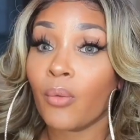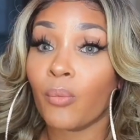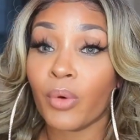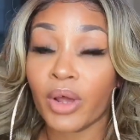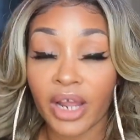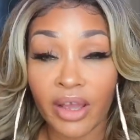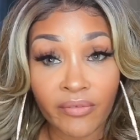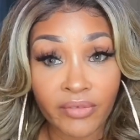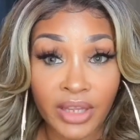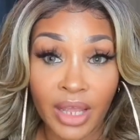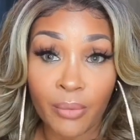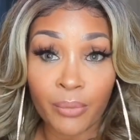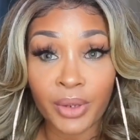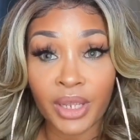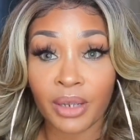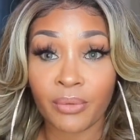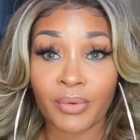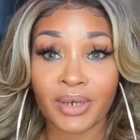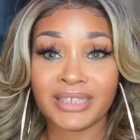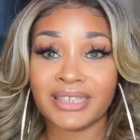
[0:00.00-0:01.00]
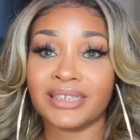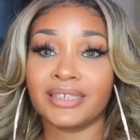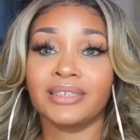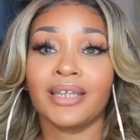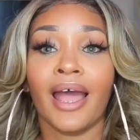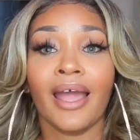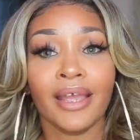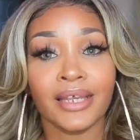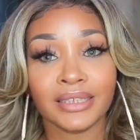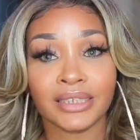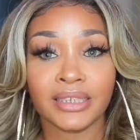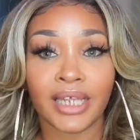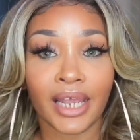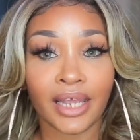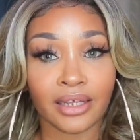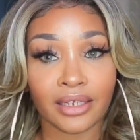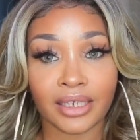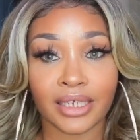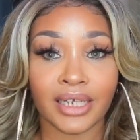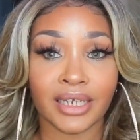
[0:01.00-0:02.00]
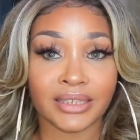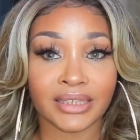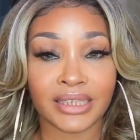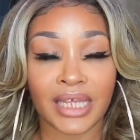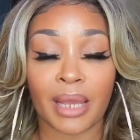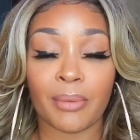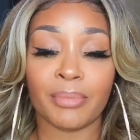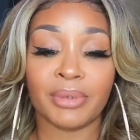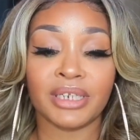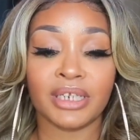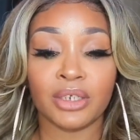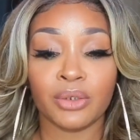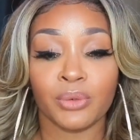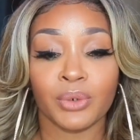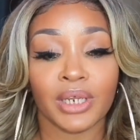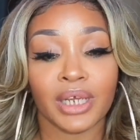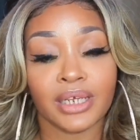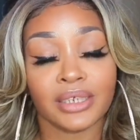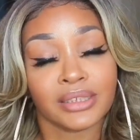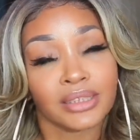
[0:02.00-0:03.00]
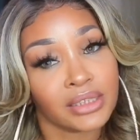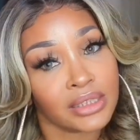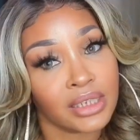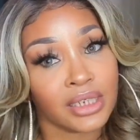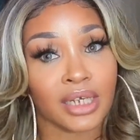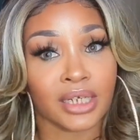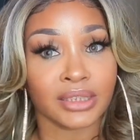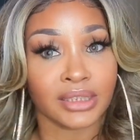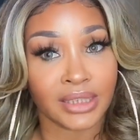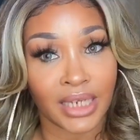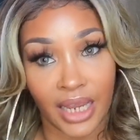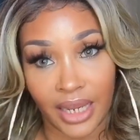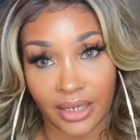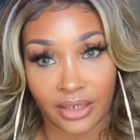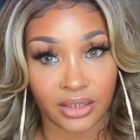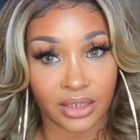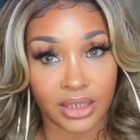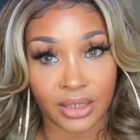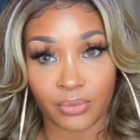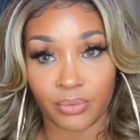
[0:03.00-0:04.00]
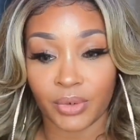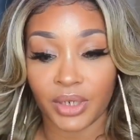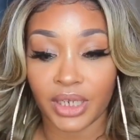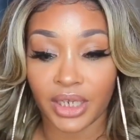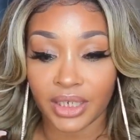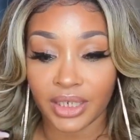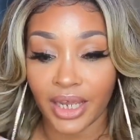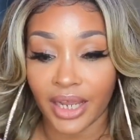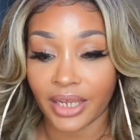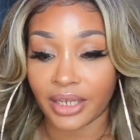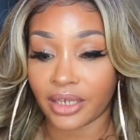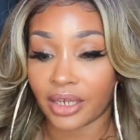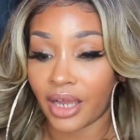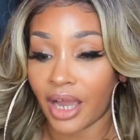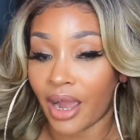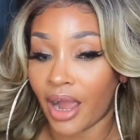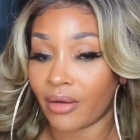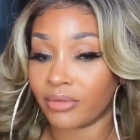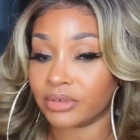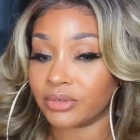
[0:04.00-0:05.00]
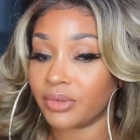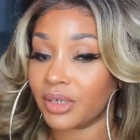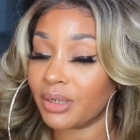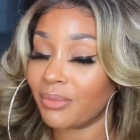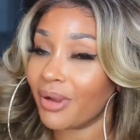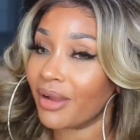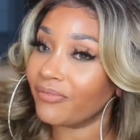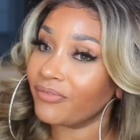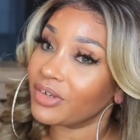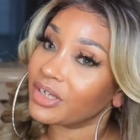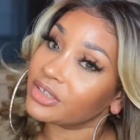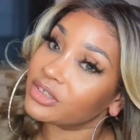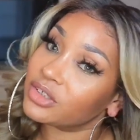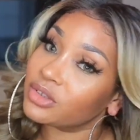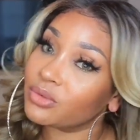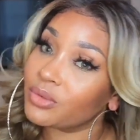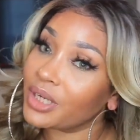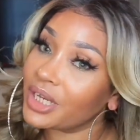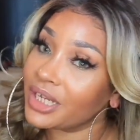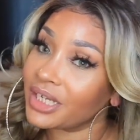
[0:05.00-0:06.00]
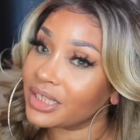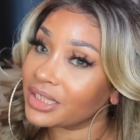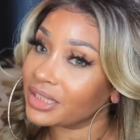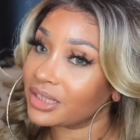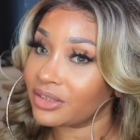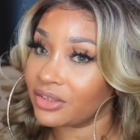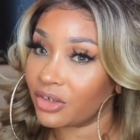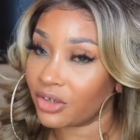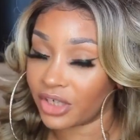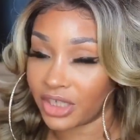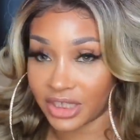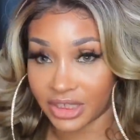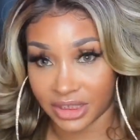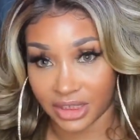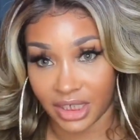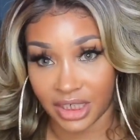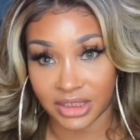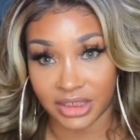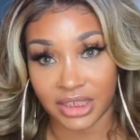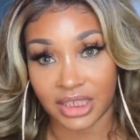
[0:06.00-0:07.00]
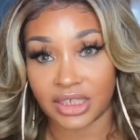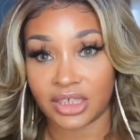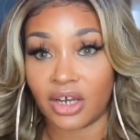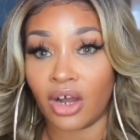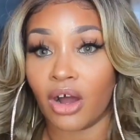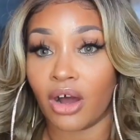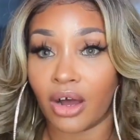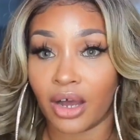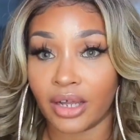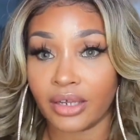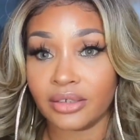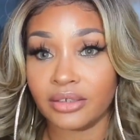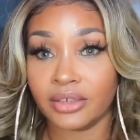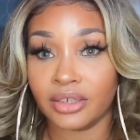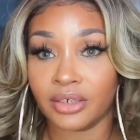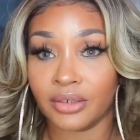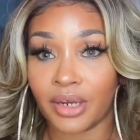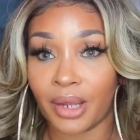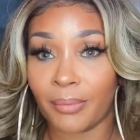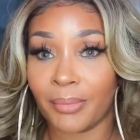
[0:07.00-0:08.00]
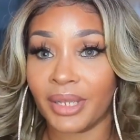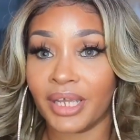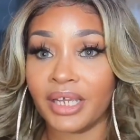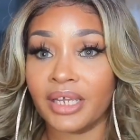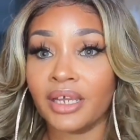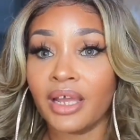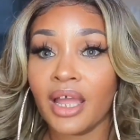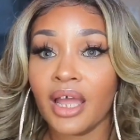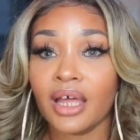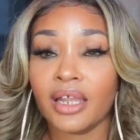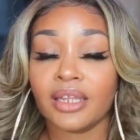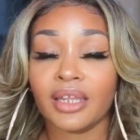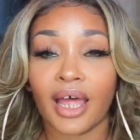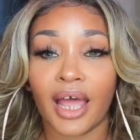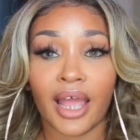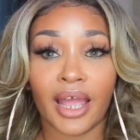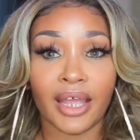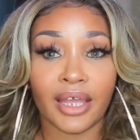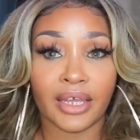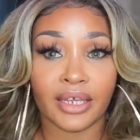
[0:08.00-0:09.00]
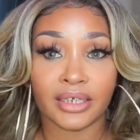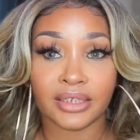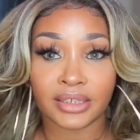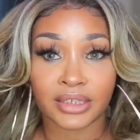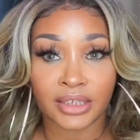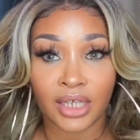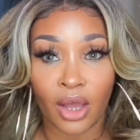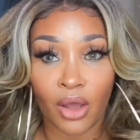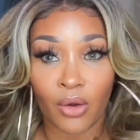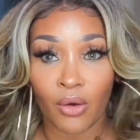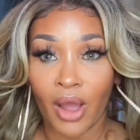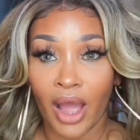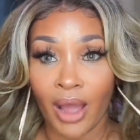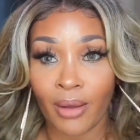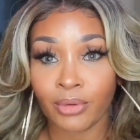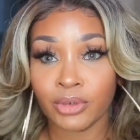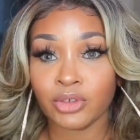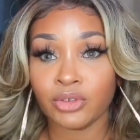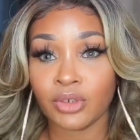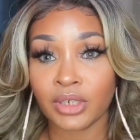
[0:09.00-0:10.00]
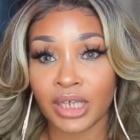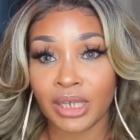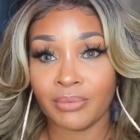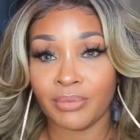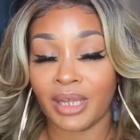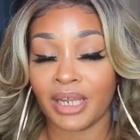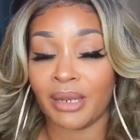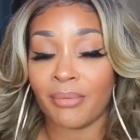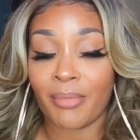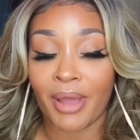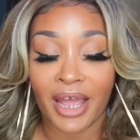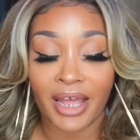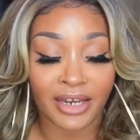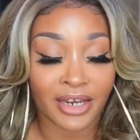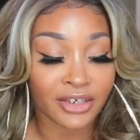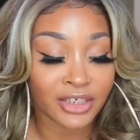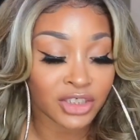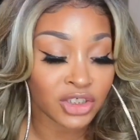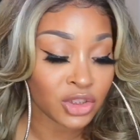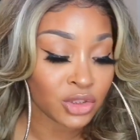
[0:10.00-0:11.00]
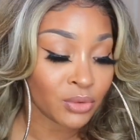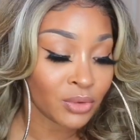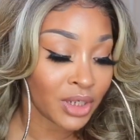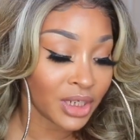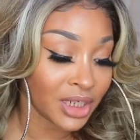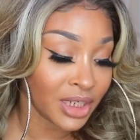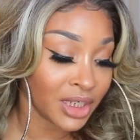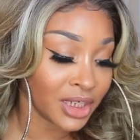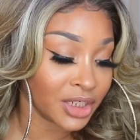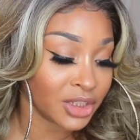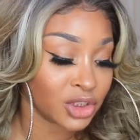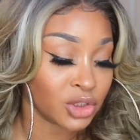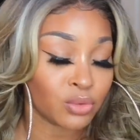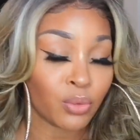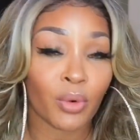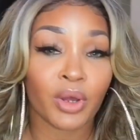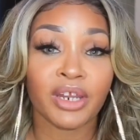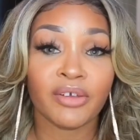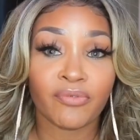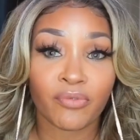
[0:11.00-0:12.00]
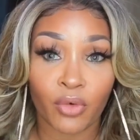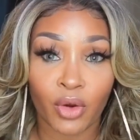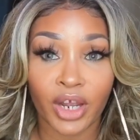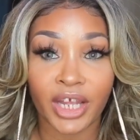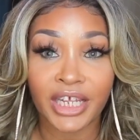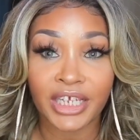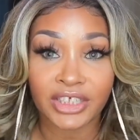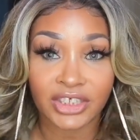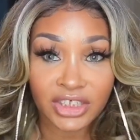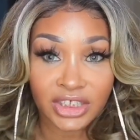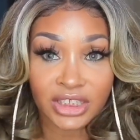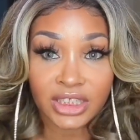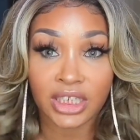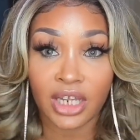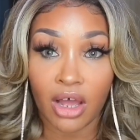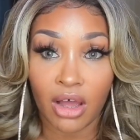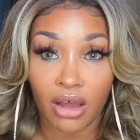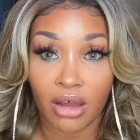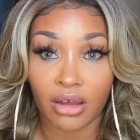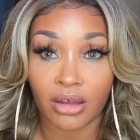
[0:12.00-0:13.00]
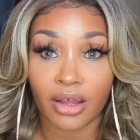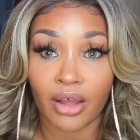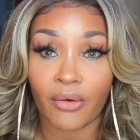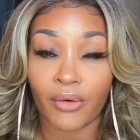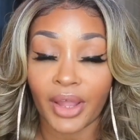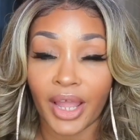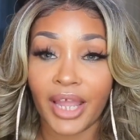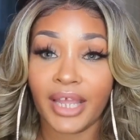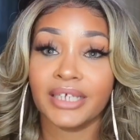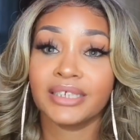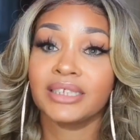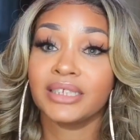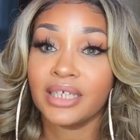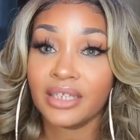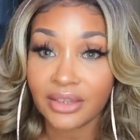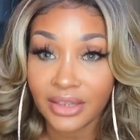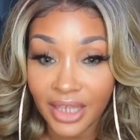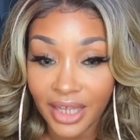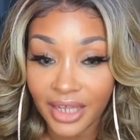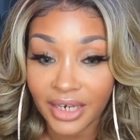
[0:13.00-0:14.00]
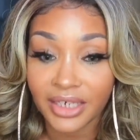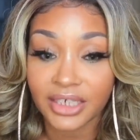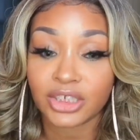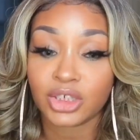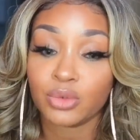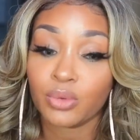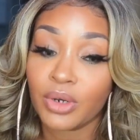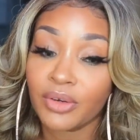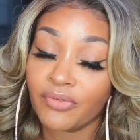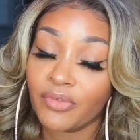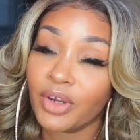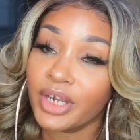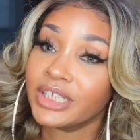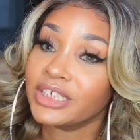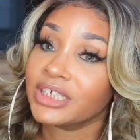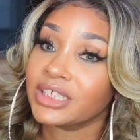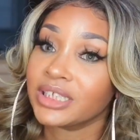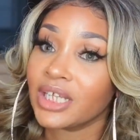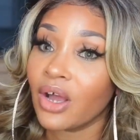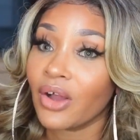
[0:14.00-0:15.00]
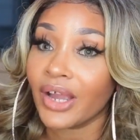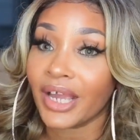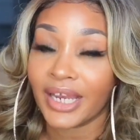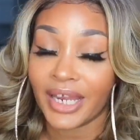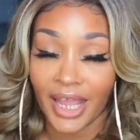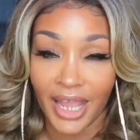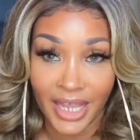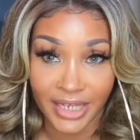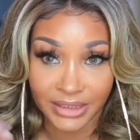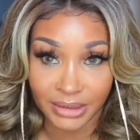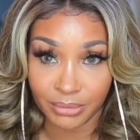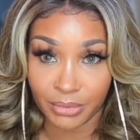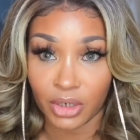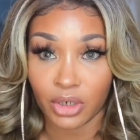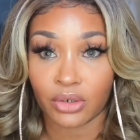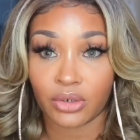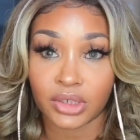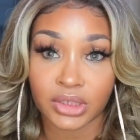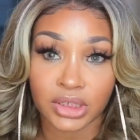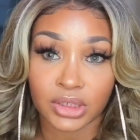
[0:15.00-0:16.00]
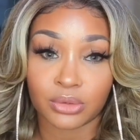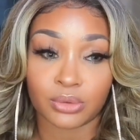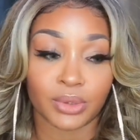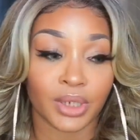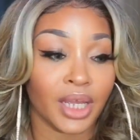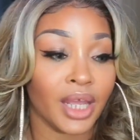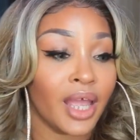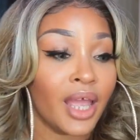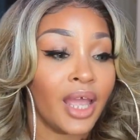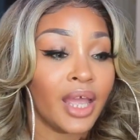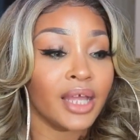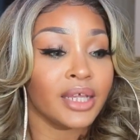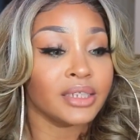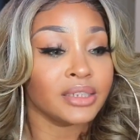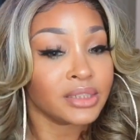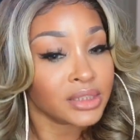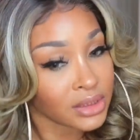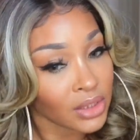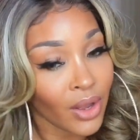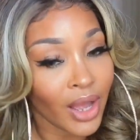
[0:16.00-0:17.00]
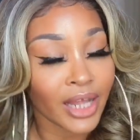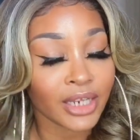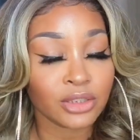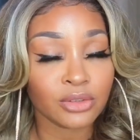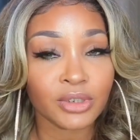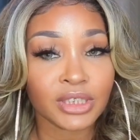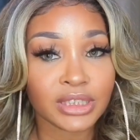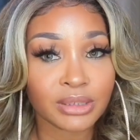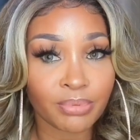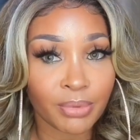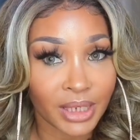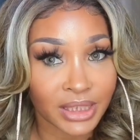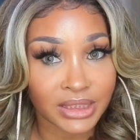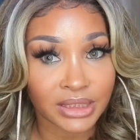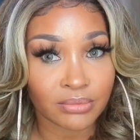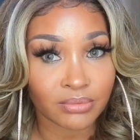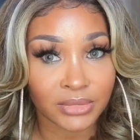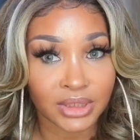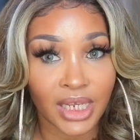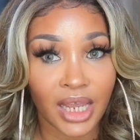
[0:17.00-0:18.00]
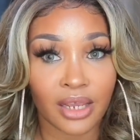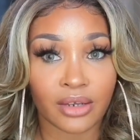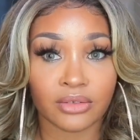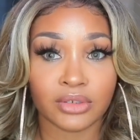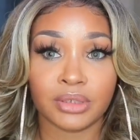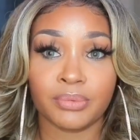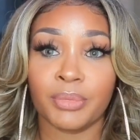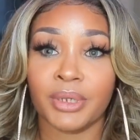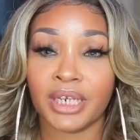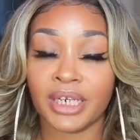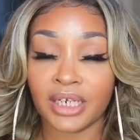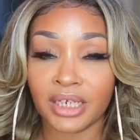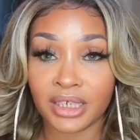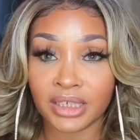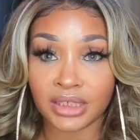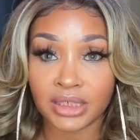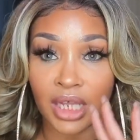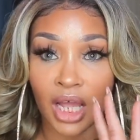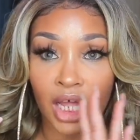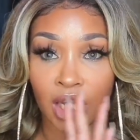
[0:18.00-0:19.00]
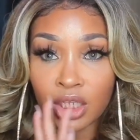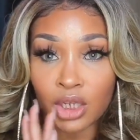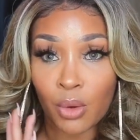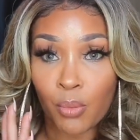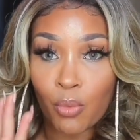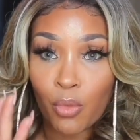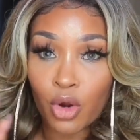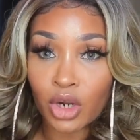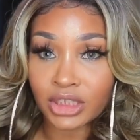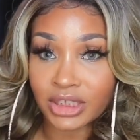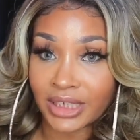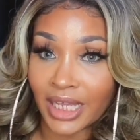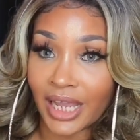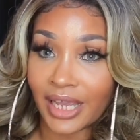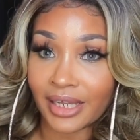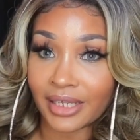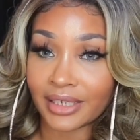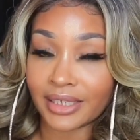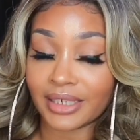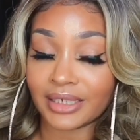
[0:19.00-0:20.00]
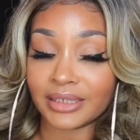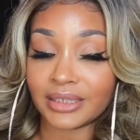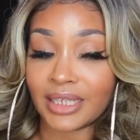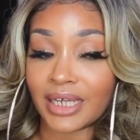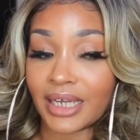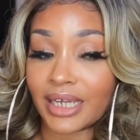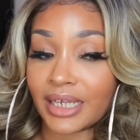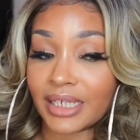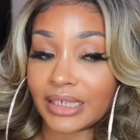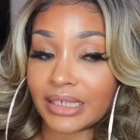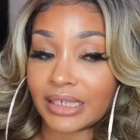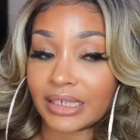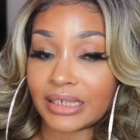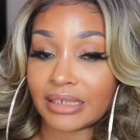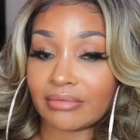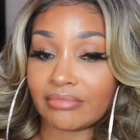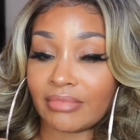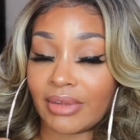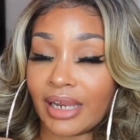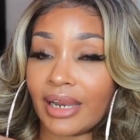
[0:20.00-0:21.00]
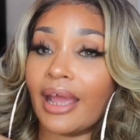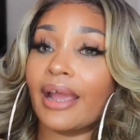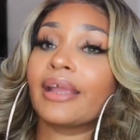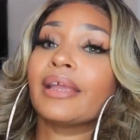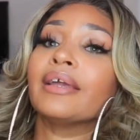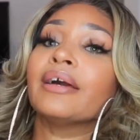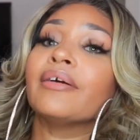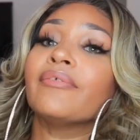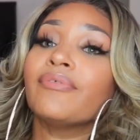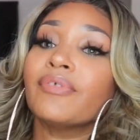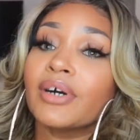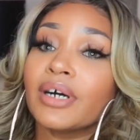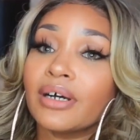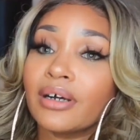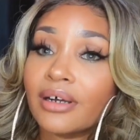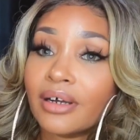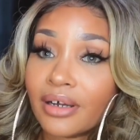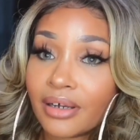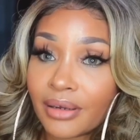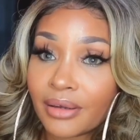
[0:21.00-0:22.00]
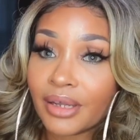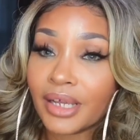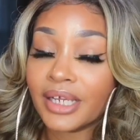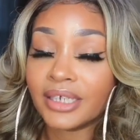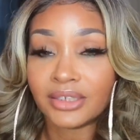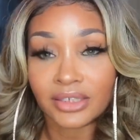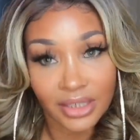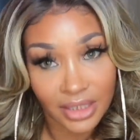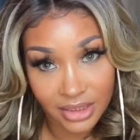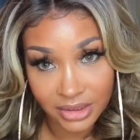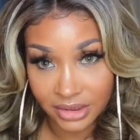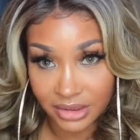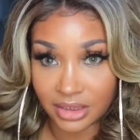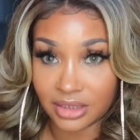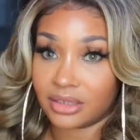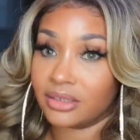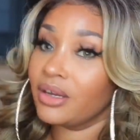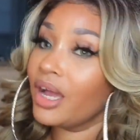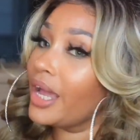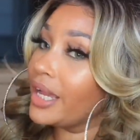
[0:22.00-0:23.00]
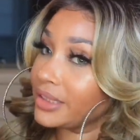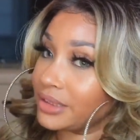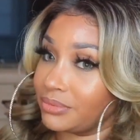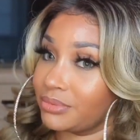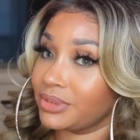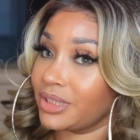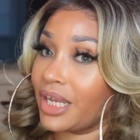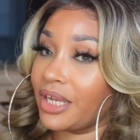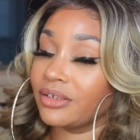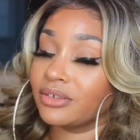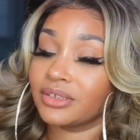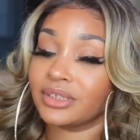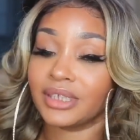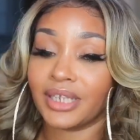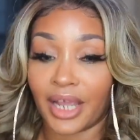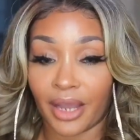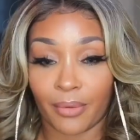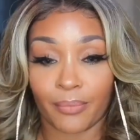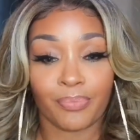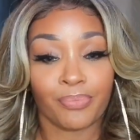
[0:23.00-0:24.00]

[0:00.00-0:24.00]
whatever that wig was it's not as tangly as that but the unit is still a tangly wig like i was running my fingers through it and it, they're getting it's getting caught you know what i mean like so i want you to keep that in mind now this unit is 24 inches long okay it's synthetic it's 24 inches long and it has some curls to it so i do expect some tangles but it is a little more tangly than than i care for it, it still has some tangles now